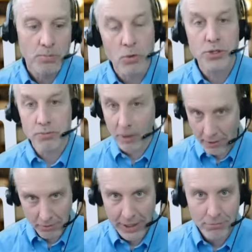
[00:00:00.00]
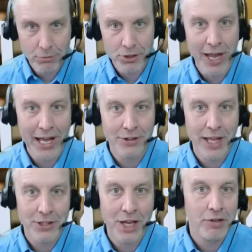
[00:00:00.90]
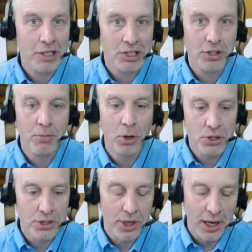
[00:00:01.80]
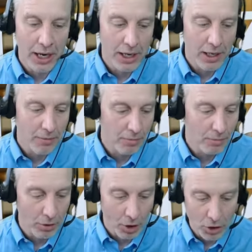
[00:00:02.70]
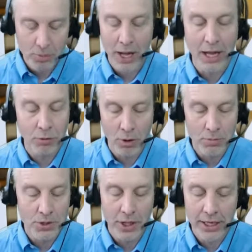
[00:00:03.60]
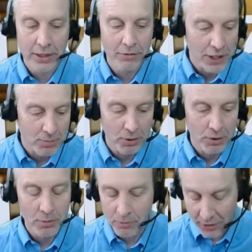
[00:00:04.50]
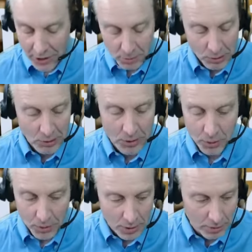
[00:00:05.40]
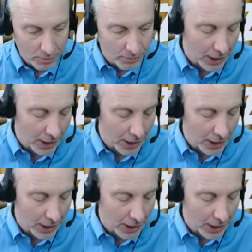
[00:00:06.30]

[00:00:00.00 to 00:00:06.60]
most, again, just to add to that definition, most large platforms like Facebook or